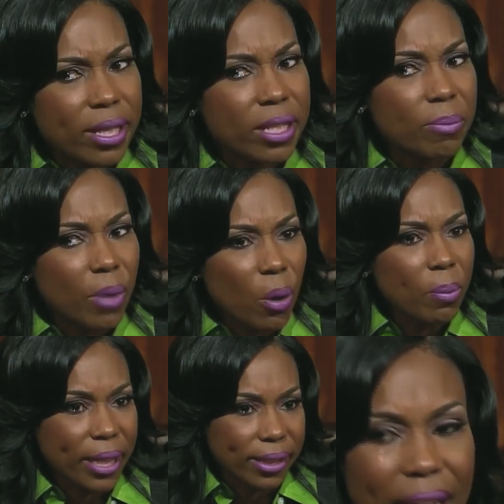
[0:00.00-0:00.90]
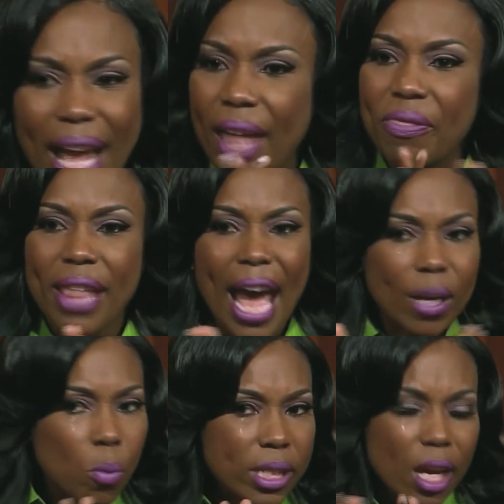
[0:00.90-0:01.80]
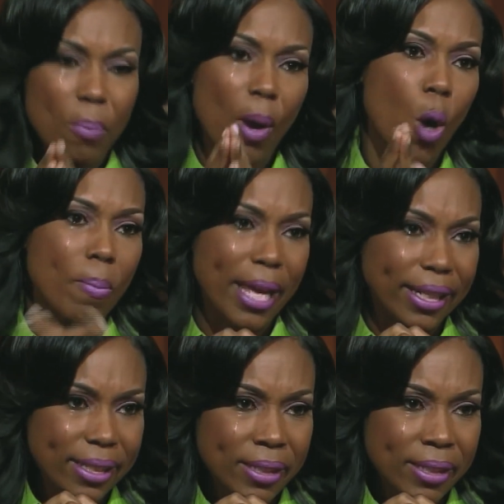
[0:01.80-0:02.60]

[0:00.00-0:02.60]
this moment. And that was a moment